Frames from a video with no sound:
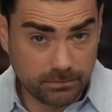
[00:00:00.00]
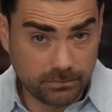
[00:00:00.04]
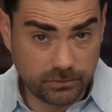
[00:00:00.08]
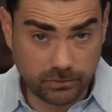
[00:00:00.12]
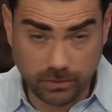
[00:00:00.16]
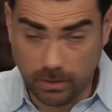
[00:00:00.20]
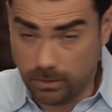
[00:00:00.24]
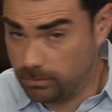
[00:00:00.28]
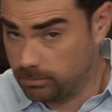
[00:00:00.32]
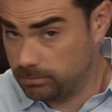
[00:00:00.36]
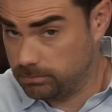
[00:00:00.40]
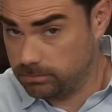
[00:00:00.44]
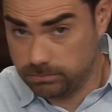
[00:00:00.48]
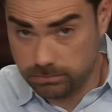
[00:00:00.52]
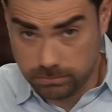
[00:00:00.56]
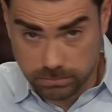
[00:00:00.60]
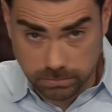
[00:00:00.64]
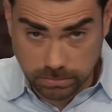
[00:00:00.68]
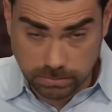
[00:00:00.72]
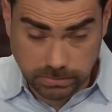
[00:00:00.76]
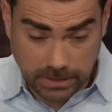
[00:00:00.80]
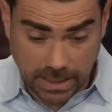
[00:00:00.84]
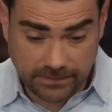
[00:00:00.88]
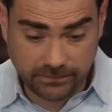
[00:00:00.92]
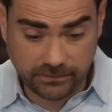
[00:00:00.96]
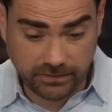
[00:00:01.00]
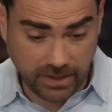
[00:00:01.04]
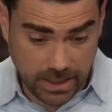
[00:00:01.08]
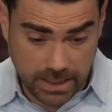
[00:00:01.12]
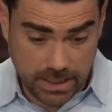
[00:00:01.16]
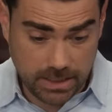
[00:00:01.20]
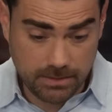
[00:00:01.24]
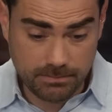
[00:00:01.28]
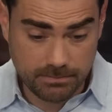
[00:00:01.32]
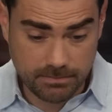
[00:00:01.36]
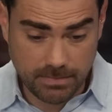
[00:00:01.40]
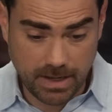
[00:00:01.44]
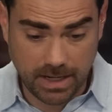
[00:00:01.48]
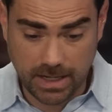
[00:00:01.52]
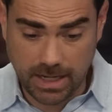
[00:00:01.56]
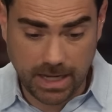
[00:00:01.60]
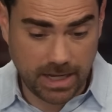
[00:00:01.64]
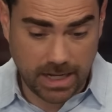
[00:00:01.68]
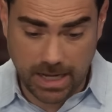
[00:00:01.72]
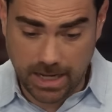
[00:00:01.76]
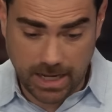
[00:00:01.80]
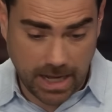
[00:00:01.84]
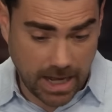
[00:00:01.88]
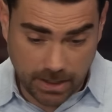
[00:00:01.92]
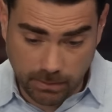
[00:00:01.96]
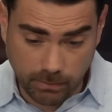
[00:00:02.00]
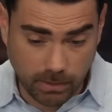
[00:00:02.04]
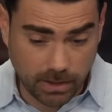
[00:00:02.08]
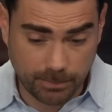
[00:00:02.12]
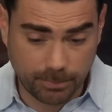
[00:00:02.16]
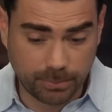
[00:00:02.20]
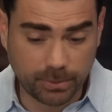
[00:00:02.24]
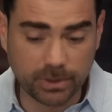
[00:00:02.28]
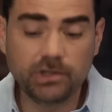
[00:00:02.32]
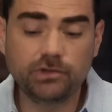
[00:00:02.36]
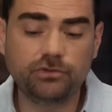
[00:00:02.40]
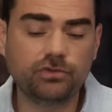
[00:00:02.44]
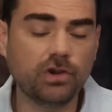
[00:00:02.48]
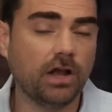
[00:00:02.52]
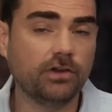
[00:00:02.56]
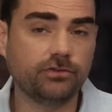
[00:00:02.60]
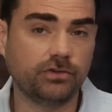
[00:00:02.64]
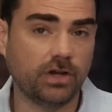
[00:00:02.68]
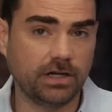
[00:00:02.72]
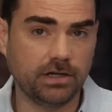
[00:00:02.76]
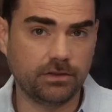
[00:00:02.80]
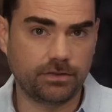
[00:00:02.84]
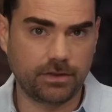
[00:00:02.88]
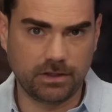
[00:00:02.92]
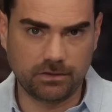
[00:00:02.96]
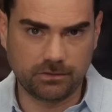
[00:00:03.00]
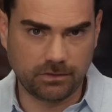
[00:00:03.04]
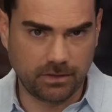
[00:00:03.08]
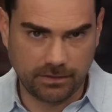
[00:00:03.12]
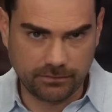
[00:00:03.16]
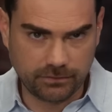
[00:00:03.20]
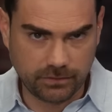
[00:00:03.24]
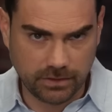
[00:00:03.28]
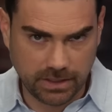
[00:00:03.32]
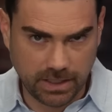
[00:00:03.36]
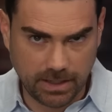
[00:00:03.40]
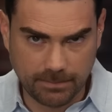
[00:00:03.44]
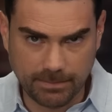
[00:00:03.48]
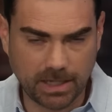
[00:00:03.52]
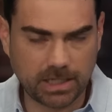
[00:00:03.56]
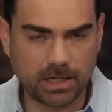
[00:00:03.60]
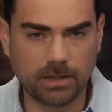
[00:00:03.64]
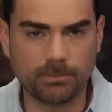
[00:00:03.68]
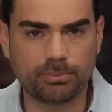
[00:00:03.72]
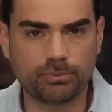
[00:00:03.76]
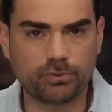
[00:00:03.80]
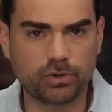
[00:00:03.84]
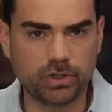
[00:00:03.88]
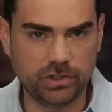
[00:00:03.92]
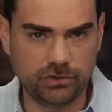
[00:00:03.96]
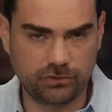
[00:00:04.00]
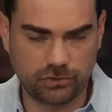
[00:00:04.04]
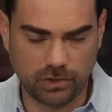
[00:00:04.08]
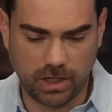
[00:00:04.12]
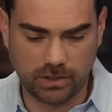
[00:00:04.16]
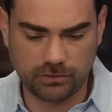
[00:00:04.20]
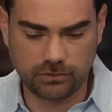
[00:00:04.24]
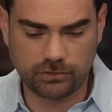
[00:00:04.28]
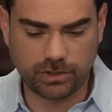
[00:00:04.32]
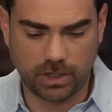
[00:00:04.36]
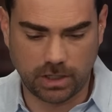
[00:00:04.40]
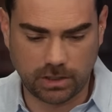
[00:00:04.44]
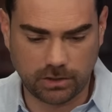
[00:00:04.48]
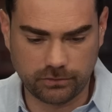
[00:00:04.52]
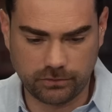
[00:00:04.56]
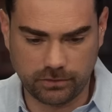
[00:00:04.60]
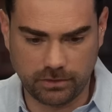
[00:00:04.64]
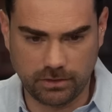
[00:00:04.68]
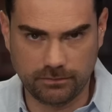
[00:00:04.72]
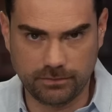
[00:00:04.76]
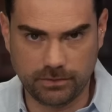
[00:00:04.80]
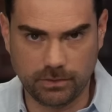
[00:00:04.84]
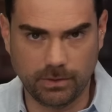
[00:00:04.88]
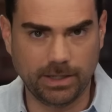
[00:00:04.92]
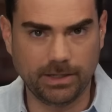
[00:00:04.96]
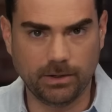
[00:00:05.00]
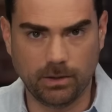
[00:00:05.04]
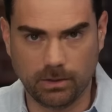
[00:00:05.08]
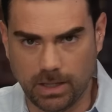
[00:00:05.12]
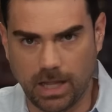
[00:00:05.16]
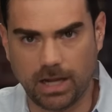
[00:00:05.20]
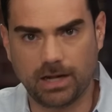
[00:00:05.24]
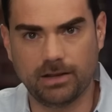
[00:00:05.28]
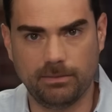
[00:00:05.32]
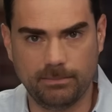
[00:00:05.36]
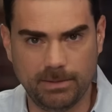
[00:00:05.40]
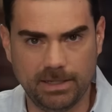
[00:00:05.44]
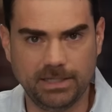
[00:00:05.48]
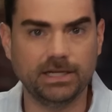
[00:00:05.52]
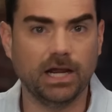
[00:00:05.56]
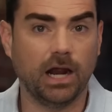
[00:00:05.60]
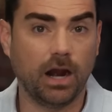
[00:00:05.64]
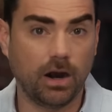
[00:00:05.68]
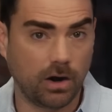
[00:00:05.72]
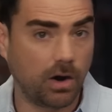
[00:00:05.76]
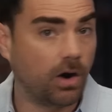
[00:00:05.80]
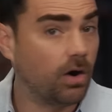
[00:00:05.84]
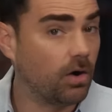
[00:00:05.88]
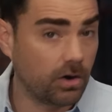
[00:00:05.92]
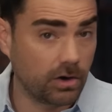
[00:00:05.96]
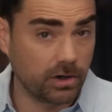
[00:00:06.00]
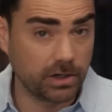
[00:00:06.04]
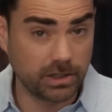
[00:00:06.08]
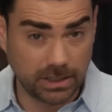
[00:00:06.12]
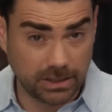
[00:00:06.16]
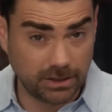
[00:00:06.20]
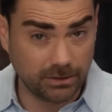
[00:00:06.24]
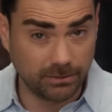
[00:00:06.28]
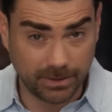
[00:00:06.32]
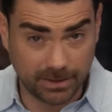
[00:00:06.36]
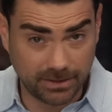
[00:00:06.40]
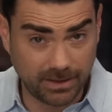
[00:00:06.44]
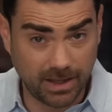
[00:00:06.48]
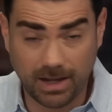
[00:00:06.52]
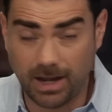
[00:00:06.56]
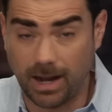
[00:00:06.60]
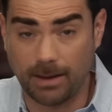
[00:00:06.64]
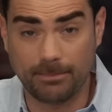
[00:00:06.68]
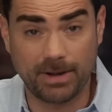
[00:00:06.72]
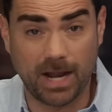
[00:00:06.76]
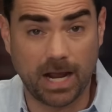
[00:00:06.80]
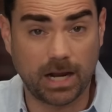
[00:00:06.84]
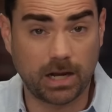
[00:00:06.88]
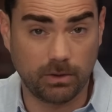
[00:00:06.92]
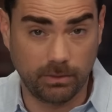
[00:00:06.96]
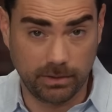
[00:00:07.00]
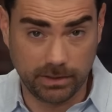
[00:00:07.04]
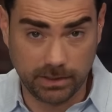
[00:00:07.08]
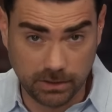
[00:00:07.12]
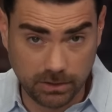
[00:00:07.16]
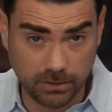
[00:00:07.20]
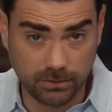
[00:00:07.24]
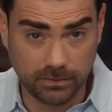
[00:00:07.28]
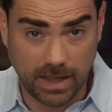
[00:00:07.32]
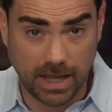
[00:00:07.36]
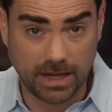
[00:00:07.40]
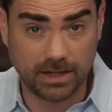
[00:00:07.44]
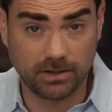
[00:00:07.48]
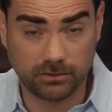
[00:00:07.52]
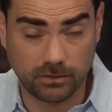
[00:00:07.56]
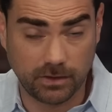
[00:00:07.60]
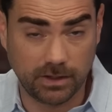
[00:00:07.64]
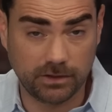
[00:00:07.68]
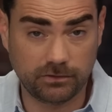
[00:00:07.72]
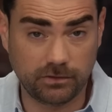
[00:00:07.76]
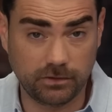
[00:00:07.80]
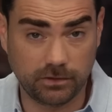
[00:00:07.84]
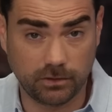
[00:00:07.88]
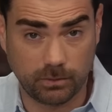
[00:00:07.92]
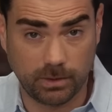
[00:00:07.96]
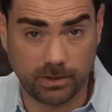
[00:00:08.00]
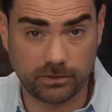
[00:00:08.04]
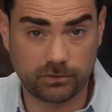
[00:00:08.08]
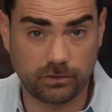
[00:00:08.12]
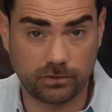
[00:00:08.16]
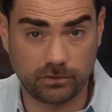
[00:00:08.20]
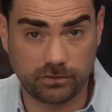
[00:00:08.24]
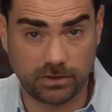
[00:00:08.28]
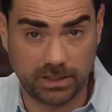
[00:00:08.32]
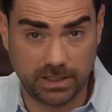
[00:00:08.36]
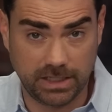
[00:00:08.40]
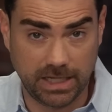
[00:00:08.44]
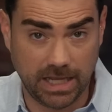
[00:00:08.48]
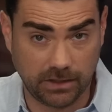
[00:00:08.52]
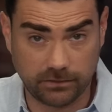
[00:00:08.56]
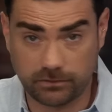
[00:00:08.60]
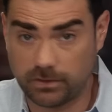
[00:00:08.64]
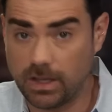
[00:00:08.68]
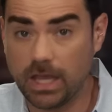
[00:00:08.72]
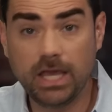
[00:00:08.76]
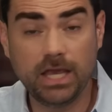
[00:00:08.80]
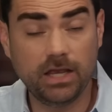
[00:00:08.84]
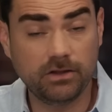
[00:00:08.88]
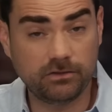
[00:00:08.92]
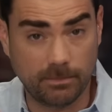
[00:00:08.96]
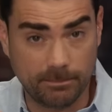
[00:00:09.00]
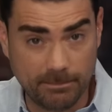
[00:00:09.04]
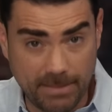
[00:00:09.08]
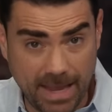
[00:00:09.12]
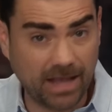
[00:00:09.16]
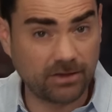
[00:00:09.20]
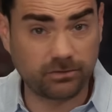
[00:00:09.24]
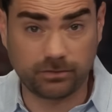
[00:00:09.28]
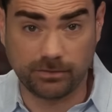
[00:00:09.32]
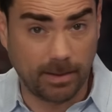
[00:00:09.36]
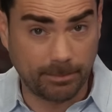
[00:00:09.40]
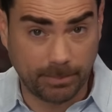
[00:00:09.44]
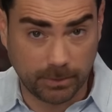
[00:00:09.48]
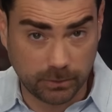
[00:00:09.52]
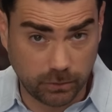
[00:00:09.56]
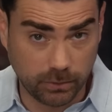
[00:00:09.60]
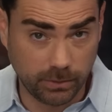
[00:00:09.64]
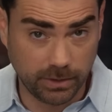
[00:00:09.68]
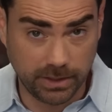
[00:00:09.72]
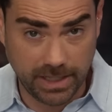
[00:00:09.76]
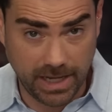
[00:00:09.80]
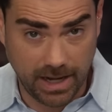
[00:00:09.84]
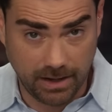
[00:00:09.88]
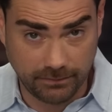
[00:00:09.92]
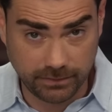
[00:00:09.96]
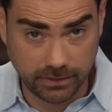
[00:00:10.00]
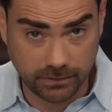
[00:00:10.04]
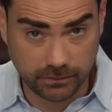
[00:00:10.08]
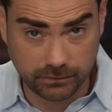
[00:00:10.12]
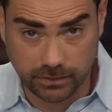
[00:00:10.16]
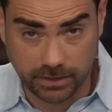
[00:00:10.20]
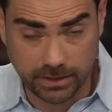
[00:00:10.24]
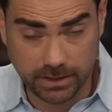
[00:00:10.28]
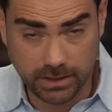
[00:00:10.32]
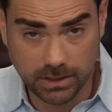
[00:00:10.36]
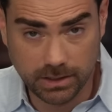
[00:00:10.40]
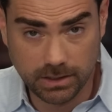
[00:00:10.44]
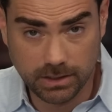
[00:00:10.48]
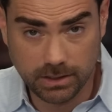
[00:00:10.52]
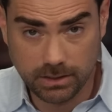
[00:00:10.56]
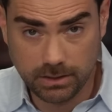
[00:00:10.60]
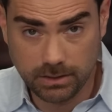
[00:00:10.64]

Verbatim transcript: So let's see. I, I don't want to prejudge anything until I've seen it. I'm not going to prejudge Tucker's interview. I know a lot in the media are already doing that. I'm not going to do that until I see the questions that he asked. It's a massive opportunity, obviously.